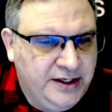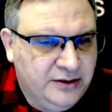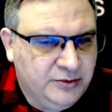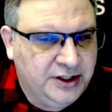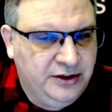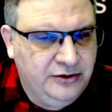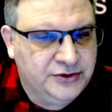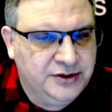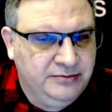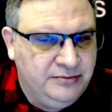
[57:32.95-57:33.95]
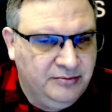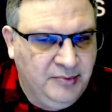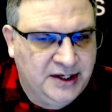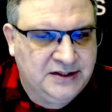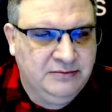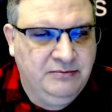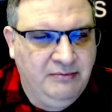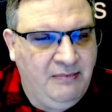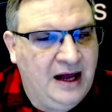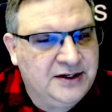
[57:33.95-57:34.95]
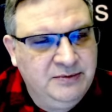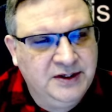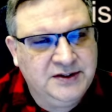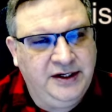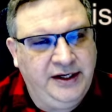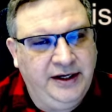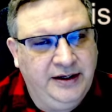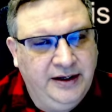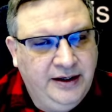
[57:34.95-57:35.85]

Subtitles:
we can use them, mix them, match them as needed,